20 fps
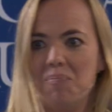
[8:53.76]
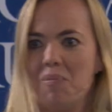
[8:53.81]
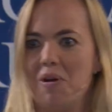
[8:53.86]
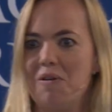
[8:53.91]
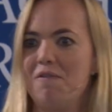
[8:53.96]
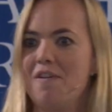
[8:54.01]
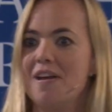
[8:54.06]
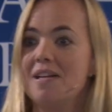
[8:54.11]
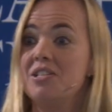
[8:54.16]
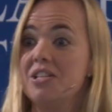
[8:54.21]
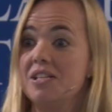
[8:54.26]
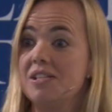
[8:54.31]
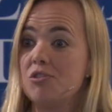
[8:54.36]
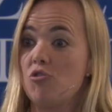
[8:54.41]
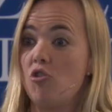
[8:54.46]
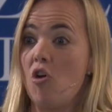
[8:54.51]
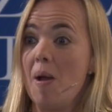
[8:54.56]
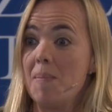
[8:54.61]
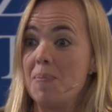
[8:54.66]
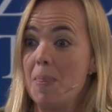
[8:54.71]
My friend
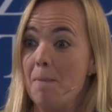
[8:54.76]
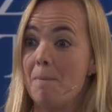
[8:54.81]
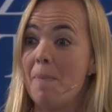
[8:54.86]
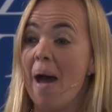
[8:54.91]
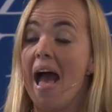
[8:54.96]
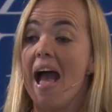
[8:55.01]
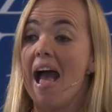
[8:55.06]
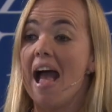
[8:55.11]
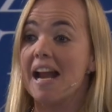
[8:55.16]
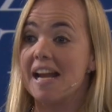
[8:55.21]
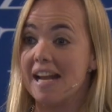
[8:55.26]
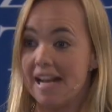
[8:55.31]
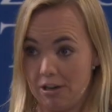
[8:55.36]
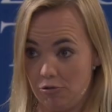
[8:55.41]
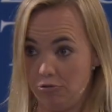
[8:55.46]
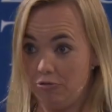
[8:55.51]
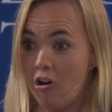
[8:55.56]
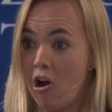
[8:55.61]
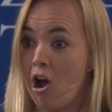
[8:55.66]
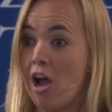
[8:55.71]
described the
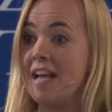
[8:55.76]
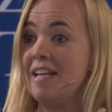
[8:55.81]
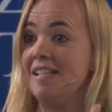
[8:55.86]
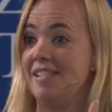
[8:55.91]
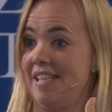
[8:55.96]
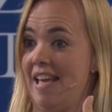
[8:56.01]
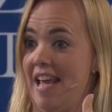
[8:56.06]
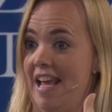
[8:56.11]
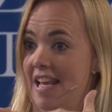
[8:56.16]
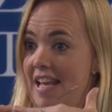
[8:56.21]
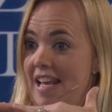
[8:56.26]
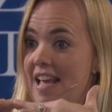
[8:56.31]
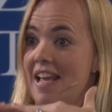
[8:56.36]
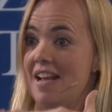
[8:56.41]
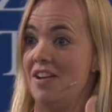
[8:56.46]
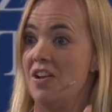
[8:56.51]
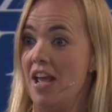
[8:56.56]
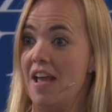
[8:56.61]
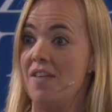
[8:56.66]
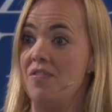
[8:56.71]
panic rising
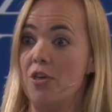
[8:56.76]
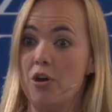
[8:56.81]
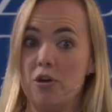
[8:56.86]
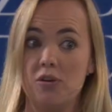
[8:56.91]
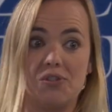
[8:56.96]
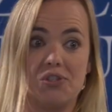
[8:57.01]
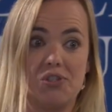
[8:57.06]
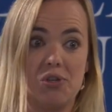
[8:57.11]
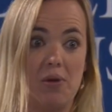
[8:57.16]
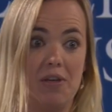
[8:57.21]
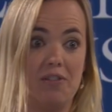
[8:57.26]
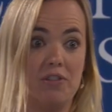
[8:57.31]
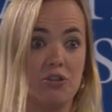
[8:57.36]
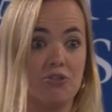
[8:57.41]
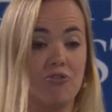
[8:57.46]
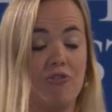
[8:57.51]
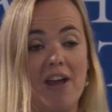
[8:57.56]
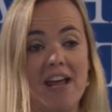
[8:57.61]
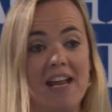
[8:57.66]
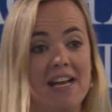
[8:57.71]
in those doing the
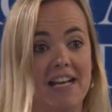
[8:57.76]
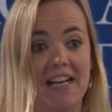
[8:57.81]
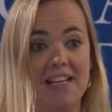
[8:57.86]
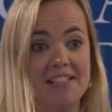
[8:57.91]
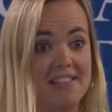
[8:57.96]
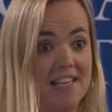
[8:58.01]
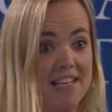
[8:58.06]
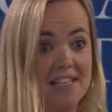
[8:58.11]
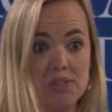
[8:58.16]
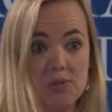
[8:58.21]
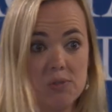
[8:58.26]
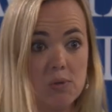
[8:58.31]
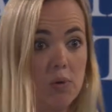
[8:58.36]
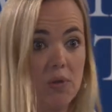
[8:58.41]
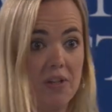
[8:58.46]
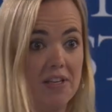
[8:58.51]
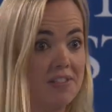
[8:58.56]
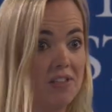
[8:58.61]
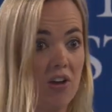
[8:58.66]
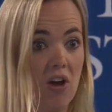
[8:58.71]
training as they
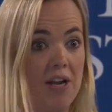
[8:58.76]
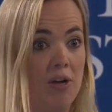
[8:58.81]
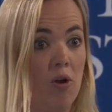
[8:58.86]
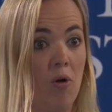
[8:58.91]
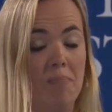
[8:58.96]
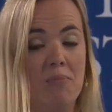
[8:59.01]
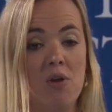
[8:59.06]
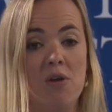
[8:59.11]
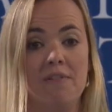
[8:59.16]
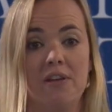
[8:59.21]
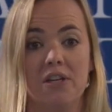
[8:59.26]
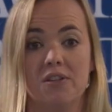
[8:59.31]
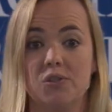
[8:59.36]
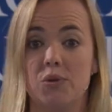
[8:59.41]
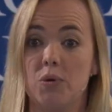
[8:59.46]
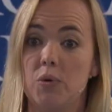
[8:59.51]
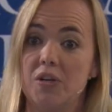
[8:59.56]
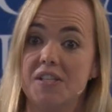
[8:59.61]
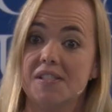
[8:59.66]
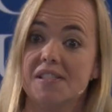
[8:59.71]
saw this guy not moving
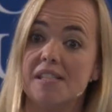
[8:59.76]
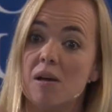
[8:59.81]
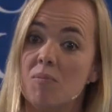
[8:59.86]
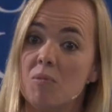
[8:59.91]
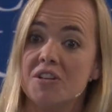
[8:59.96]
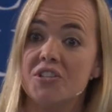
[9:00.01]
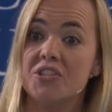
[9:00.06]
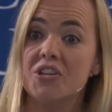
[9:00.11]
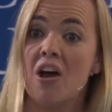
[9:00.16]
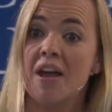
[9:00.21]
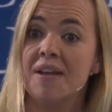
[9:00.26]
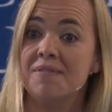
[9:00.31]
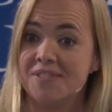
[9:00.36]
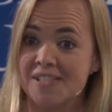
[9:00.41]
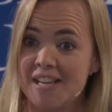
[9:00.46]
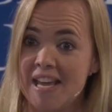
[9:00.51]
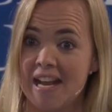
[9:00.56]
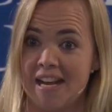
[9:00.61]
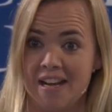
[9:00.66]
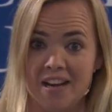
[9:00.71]
at all, and someone
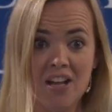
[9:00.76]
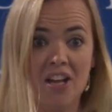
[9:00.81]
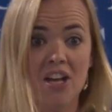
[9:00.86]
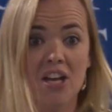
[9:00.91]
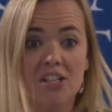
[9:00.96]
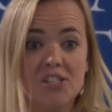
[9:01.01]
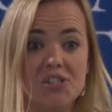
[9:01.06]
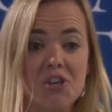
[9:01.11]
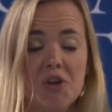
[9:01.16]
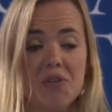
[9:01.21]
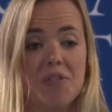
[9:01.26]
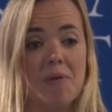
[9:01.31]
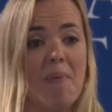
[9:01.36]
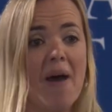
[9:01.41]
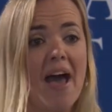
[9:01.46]
dived in, took the